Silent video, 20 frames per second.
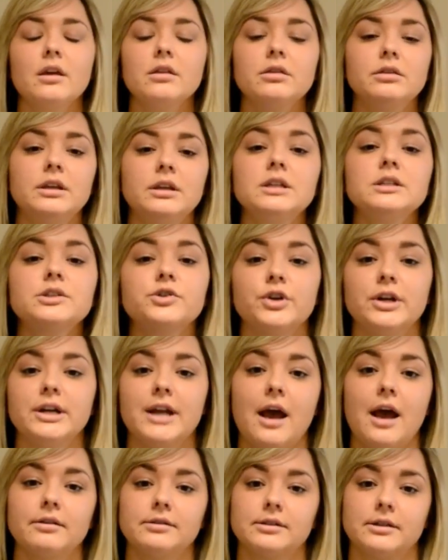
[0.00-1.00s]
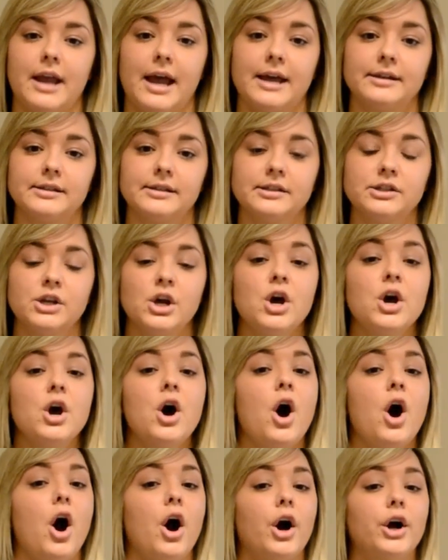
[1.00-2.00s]
These greenhouse gases
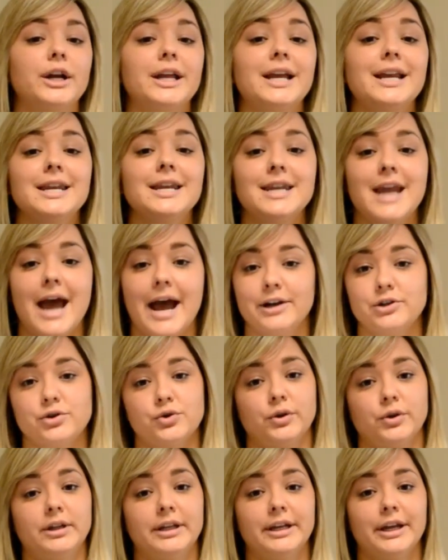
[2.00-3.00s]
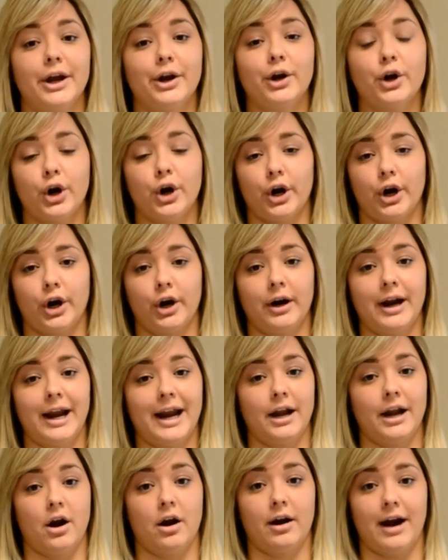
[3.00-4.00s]
already naturally occur
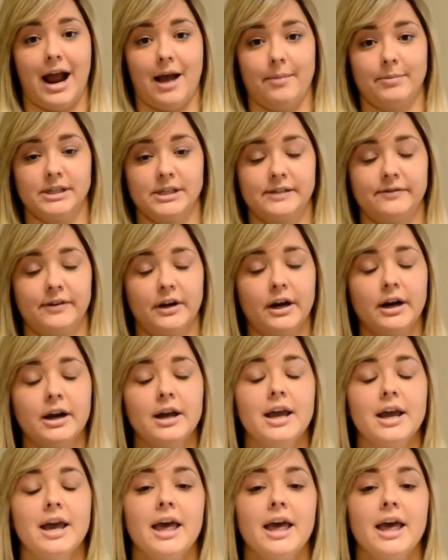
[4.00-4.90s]
in our atmosphere.